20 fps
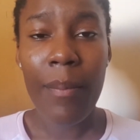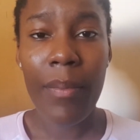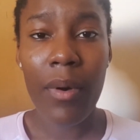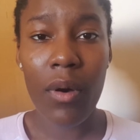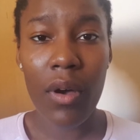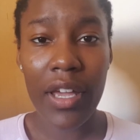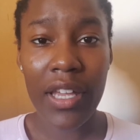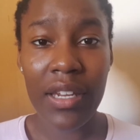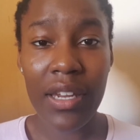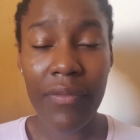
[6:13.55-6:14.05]

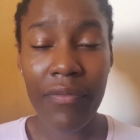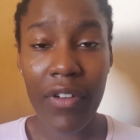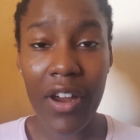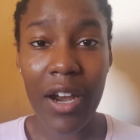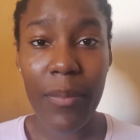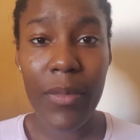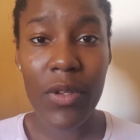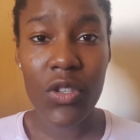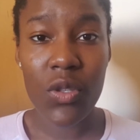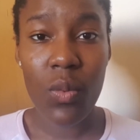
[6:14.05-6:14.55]
But in
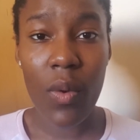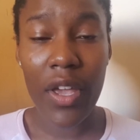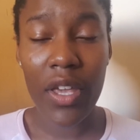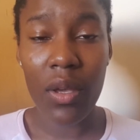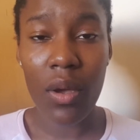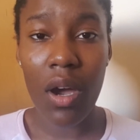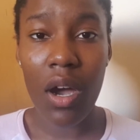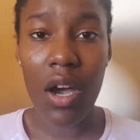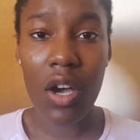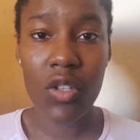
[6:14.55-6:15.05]
environments where
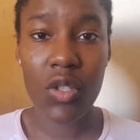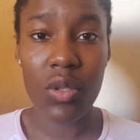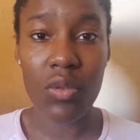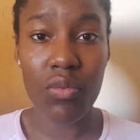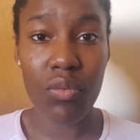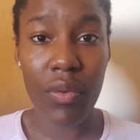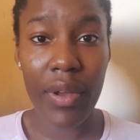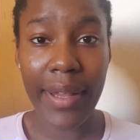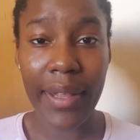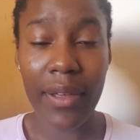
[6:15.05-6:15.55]
you are
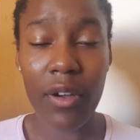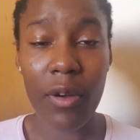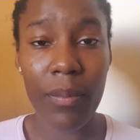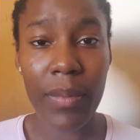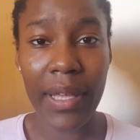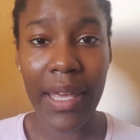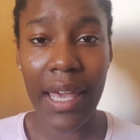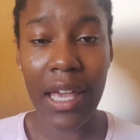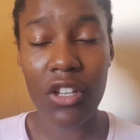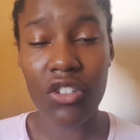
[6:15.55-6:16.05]
doing really
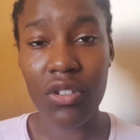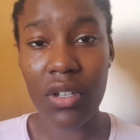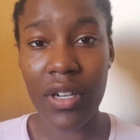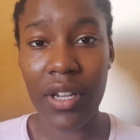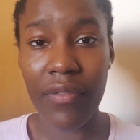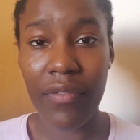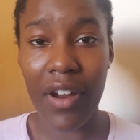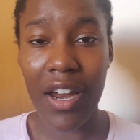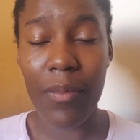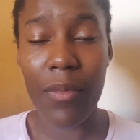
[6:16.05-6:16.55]
complicated drug
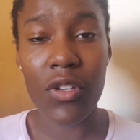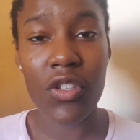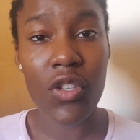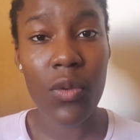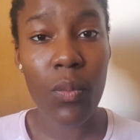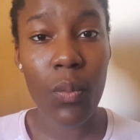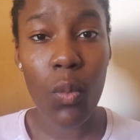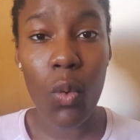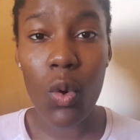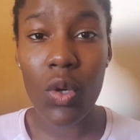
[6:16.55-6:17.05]

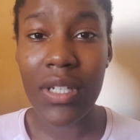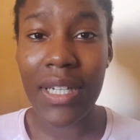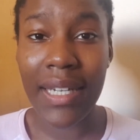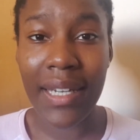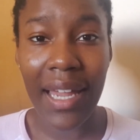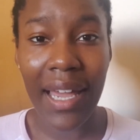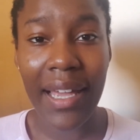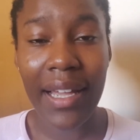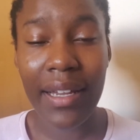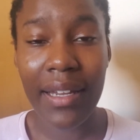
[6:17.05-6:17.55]
environments, more
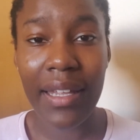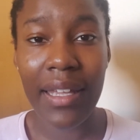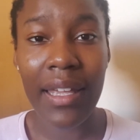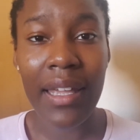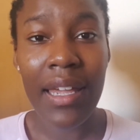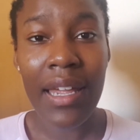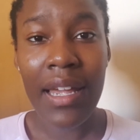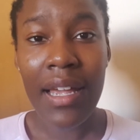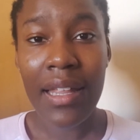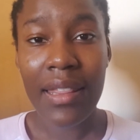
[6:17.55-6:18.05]
than
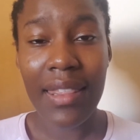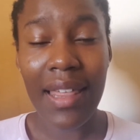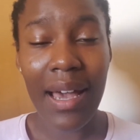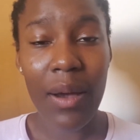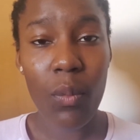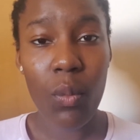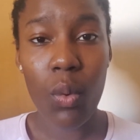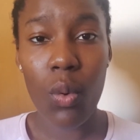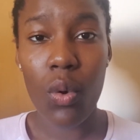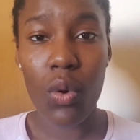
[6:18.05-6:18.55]
likely
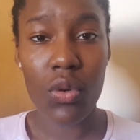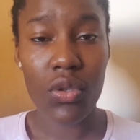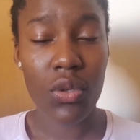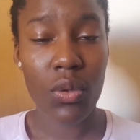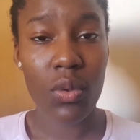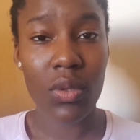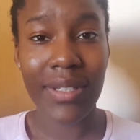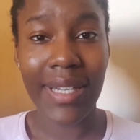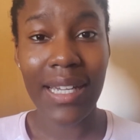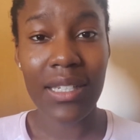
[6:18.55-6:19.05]
that ward
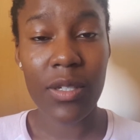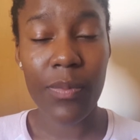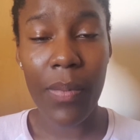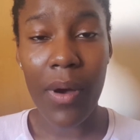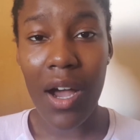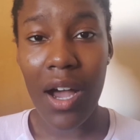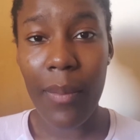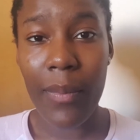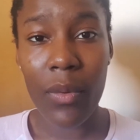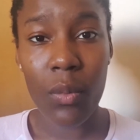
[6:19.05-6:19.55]
or that
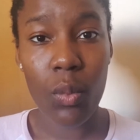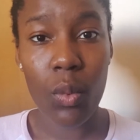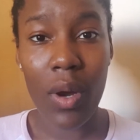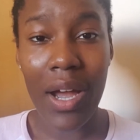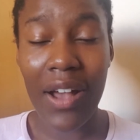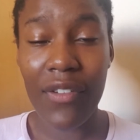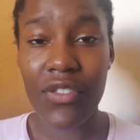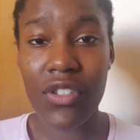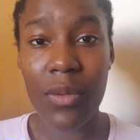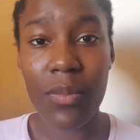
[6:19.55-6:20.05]
department will
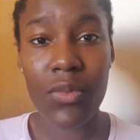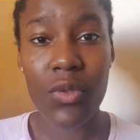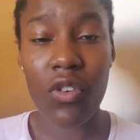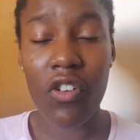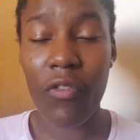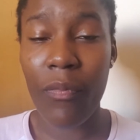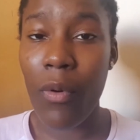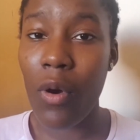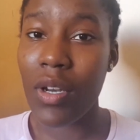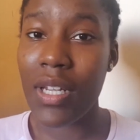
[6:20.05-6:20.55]
have some
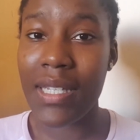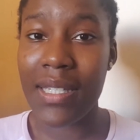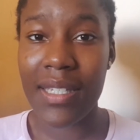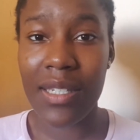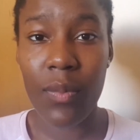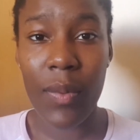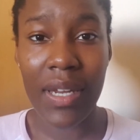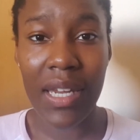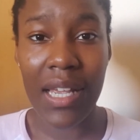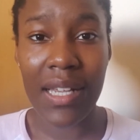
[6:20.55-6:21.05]
sort of
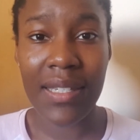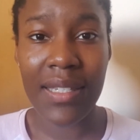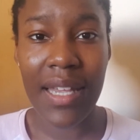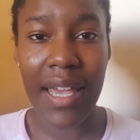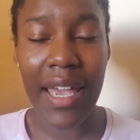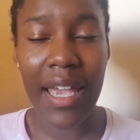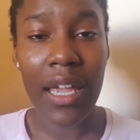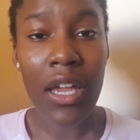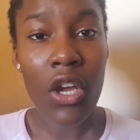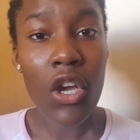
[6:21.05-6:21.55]
policy when they
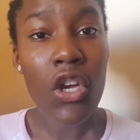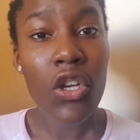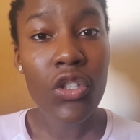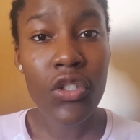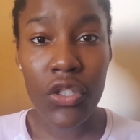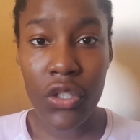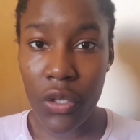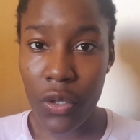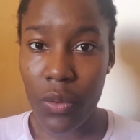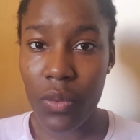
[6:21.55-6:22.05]
say
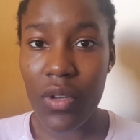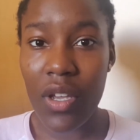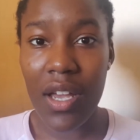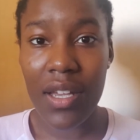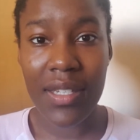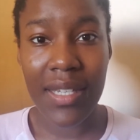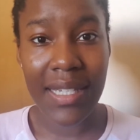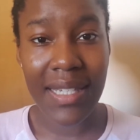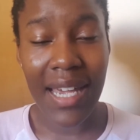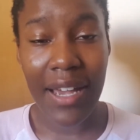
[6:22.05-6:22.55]
two
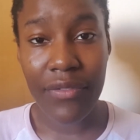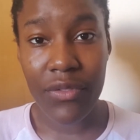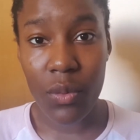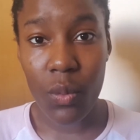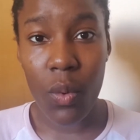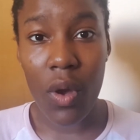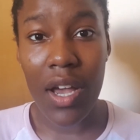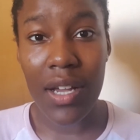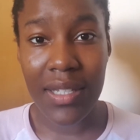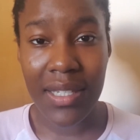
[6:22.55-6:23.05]
nurses have to
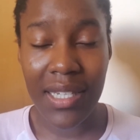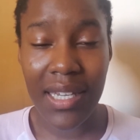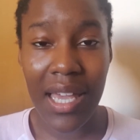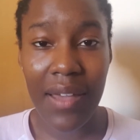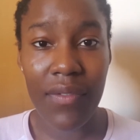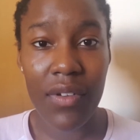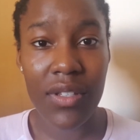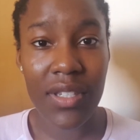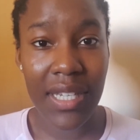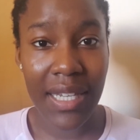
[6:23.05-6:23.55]
work
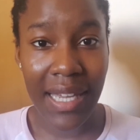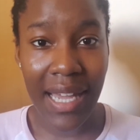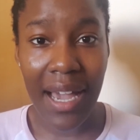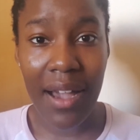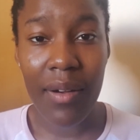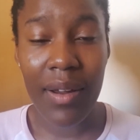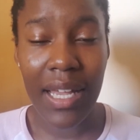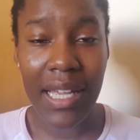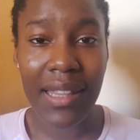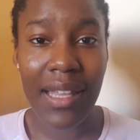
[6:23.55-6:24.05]
together to
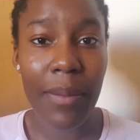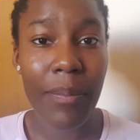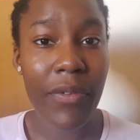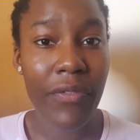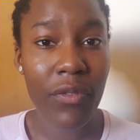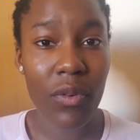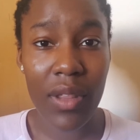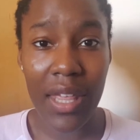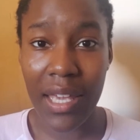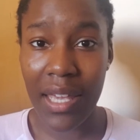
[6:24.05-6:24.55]
calculate that
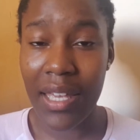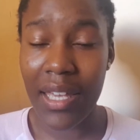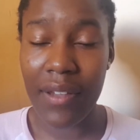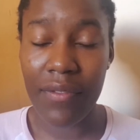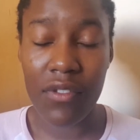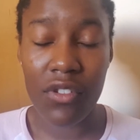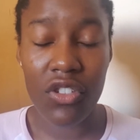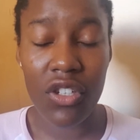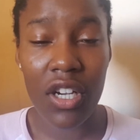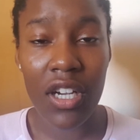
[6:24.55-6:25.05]
before they can
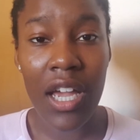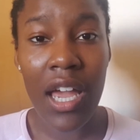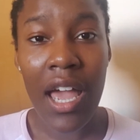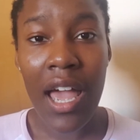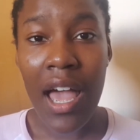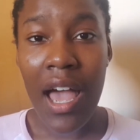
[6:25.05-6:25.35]
give the drug.